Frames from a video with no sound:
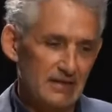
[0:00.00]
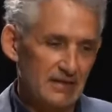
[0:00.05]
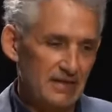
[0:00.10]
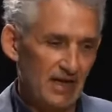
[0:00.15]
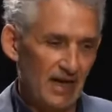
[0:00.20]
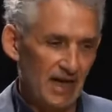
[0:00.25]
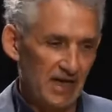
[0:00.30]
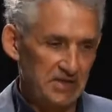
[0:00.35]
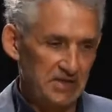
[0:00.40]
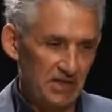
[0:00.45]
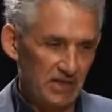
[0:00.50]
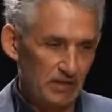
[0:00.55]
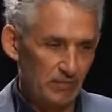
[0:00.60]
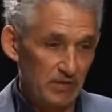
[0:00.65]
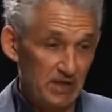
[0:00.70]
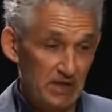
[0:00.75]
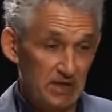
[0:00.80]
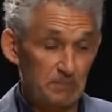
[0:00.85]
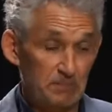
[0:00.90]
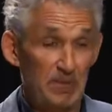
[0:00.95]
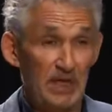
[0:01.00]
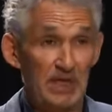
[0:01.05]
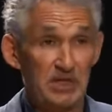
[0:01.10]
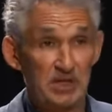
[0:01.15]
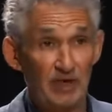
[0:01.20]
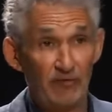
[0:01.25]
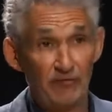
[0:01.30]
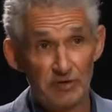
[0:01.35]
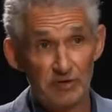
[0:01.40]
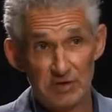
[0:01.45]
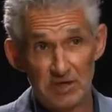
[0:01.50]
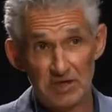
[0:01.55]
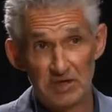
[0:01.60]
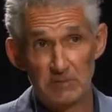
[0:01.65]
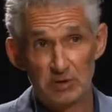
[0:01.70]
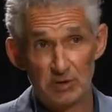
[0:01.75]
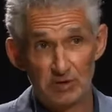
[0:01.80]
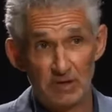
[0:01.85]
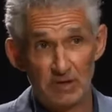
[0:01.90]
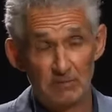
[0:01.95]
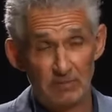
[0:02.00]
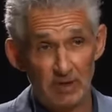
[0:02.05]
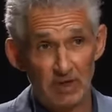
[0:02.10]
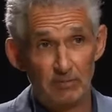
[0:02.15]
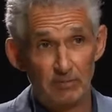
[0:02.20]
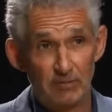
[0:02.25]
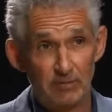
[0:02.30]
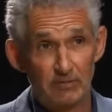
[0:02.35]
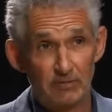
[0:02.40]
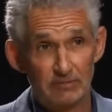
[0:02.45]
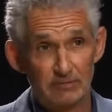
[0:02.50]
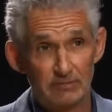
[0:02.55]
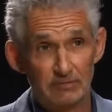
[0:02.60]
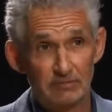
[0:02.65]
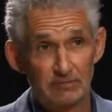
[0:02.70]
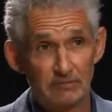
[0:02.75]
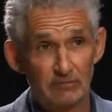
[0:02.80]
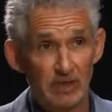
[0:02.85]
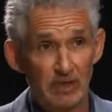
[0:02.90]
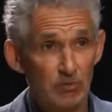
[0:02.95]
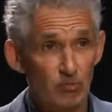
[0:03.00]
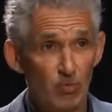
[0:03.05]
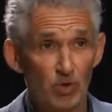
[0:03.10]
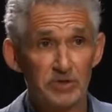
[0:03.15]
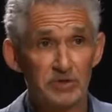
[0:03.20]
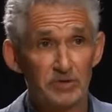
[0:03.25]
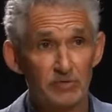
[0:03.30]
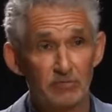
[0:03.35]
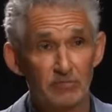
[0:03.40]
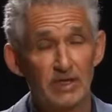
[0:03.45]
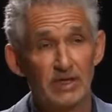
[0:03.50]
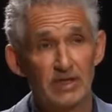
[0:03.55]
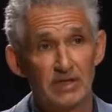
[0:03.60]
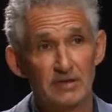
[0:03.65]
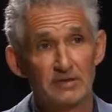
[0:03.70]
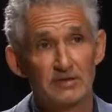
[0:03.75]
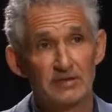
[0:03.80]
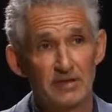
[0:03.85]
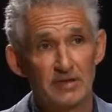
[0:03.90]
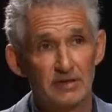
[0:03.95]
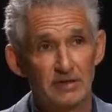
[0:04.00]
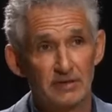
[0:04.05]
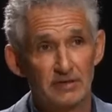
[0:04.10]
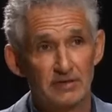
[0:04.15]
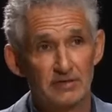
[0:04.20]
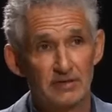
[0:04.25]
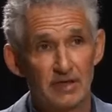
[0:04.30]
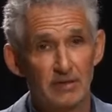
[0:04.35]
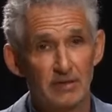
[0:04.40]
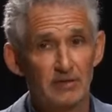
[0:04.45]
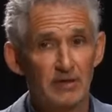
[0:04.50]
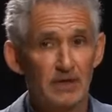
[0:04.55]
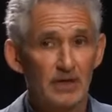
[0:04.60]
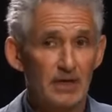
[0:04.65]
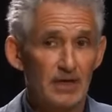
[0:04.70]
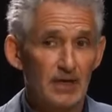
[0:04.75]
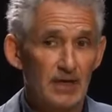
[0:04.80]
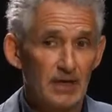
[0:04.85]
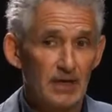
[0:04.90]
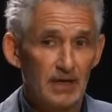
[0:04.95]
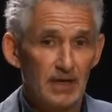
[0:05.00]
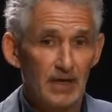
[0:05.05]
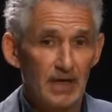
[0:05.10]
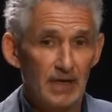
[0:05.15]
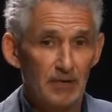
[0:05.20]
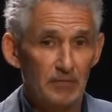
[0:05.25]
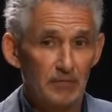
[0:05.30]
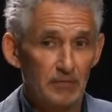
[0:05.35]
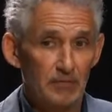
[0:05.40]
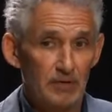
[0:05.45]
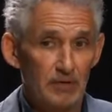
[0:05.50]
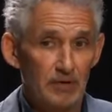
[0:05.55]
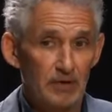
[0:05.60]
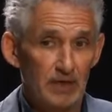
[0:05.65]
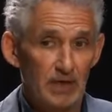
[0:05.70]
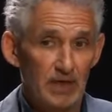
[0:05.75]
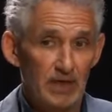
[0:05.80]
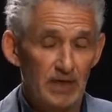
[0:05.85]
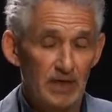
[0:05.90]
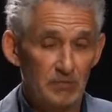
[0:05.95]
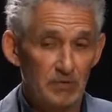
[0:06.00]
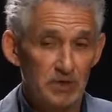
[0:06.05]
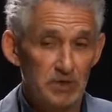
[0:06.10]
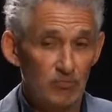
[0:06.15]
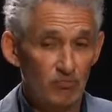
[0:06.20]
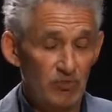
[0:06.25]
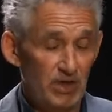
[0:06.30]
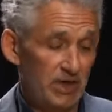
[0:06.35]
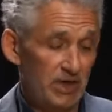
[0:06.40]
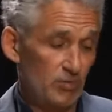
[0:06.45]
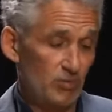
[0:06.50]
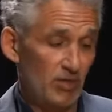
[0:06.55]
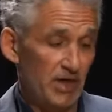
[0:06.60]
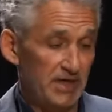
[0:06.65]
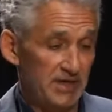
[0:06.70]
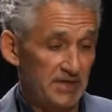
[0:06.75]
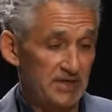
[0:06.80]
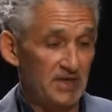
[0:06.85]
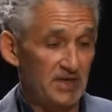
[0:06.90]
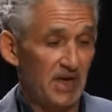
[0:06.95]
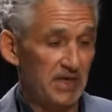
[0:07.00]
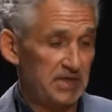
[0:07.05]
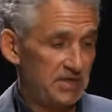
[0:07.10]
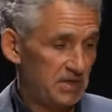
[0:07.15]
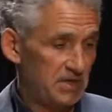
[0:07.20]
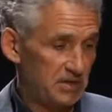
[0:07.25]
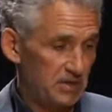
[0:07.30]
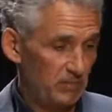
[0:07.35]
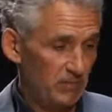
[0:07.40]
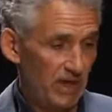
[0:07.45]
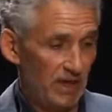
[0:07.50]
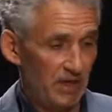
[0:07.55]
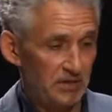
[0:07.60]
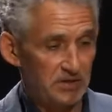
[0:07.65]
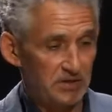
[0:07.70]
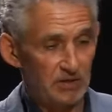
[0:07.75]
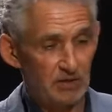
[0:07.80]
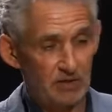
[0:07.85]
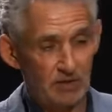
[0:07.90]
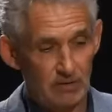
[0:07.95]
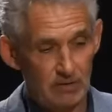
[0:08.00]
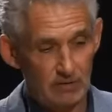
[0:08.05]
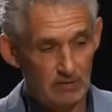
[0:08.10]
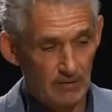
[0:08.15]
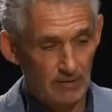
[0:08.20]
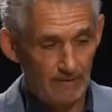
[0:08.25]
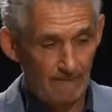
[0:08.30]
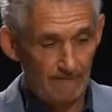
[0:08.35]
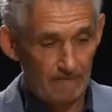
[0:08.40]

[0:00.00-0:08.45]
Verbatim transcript: the idea there were these big differences between people really wasn't really considered. So it it was really quite exciting to be able to